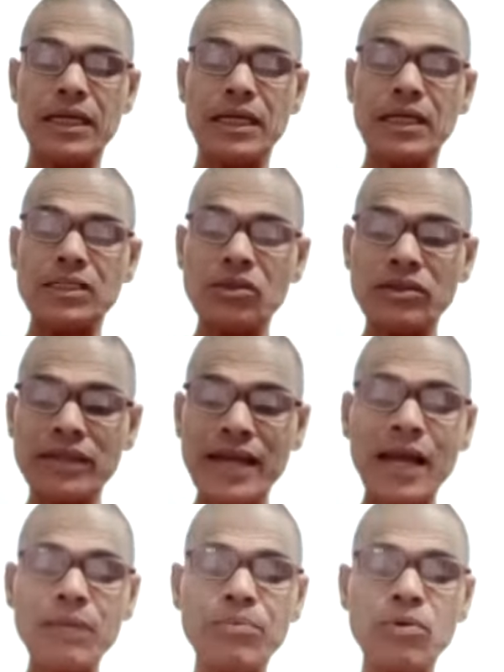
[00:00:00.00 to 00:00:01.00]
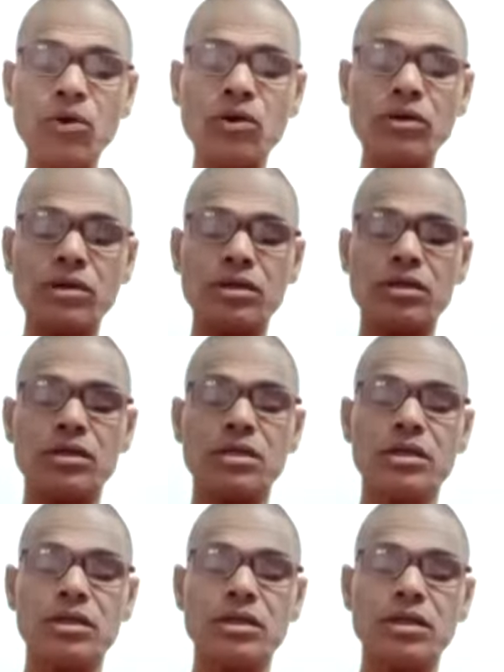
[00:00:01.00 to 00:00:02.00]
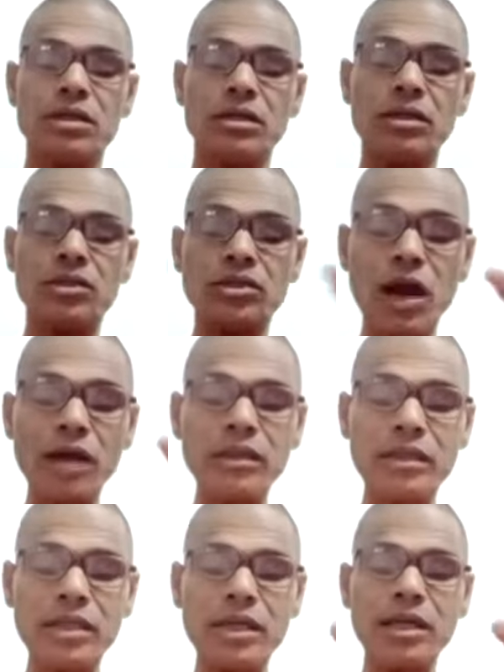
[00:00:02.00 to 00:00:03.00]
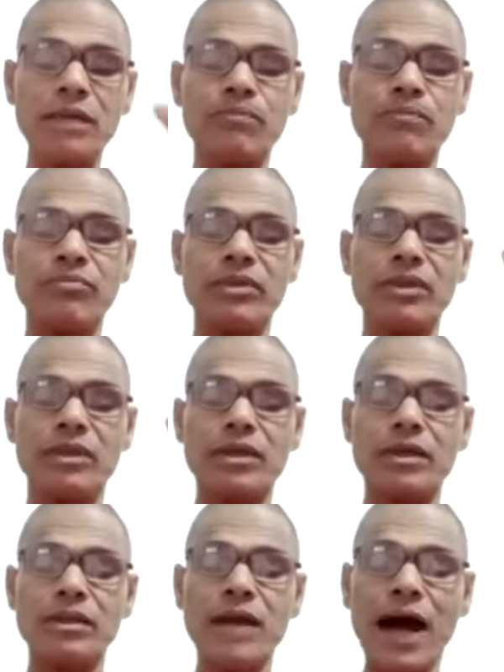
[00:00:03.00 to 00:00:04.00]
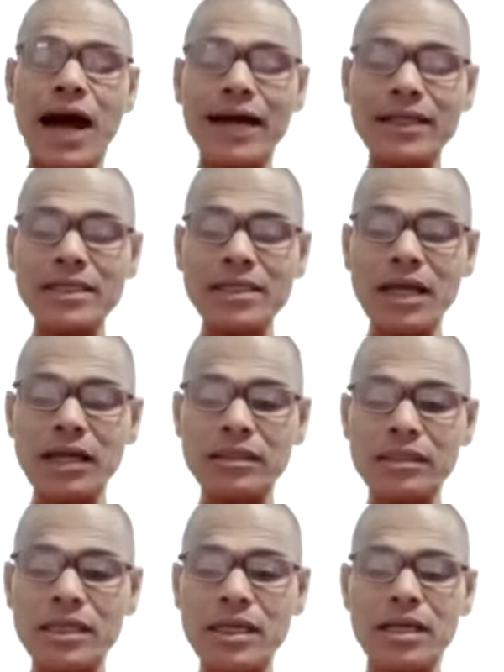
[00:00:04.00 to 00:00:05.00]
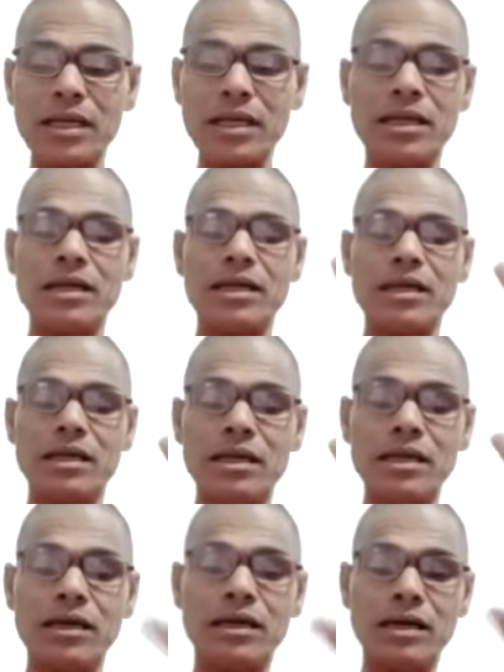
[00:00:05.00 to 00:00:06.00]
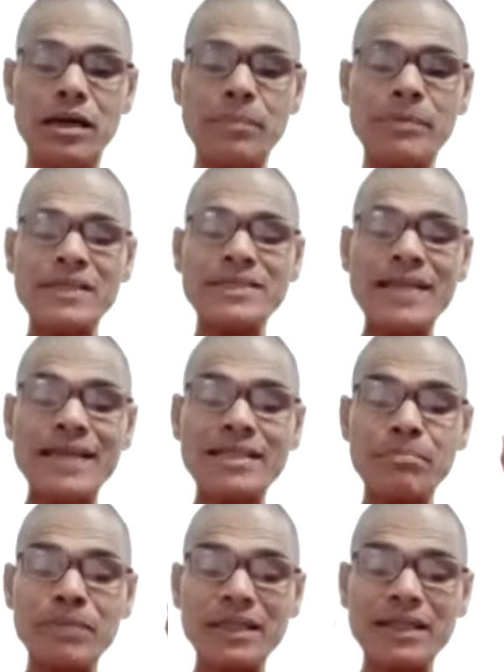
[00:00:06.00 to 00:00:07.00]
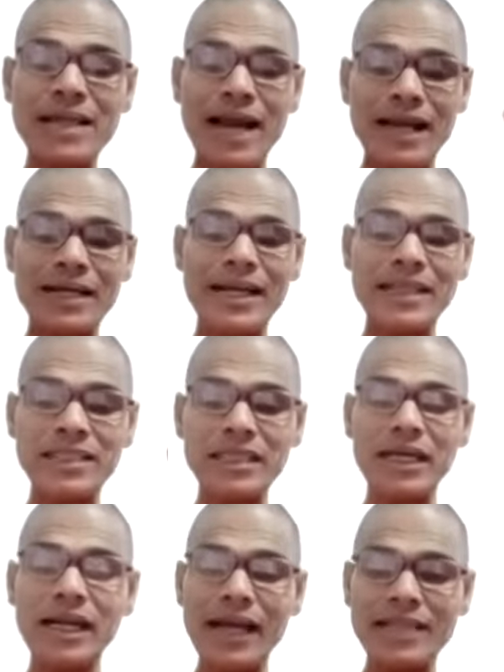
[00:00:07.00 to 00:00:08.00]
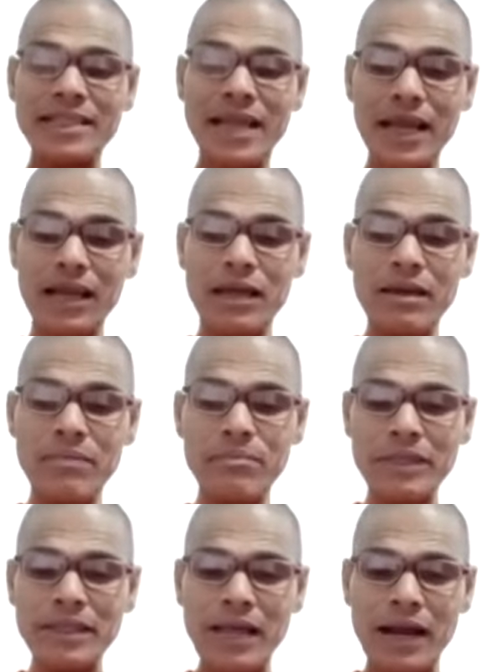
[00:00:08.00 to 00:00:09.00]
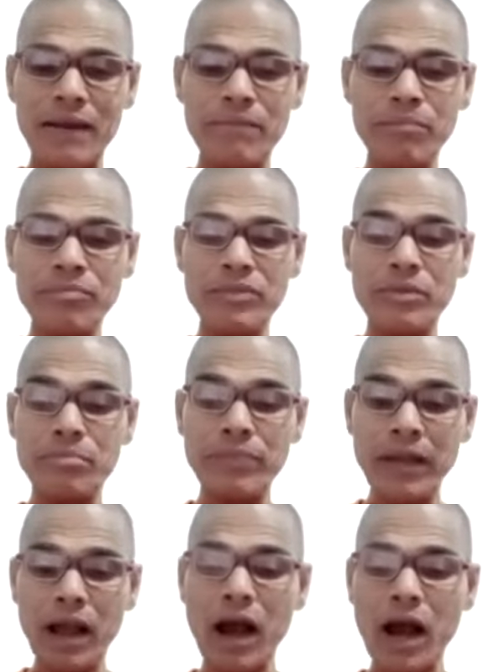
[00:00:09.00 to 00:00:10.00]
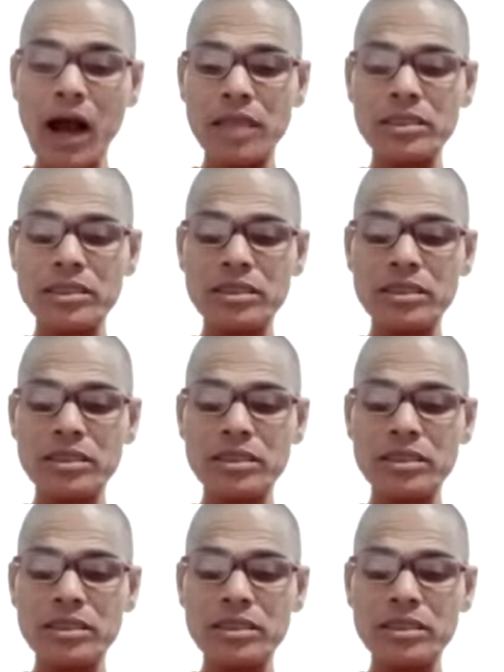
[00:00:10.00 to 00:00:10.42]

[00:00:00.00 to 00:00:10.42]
So therefore, the Shakti, the Adi Shakti here represents as a Vidya, designated as a Vidya, because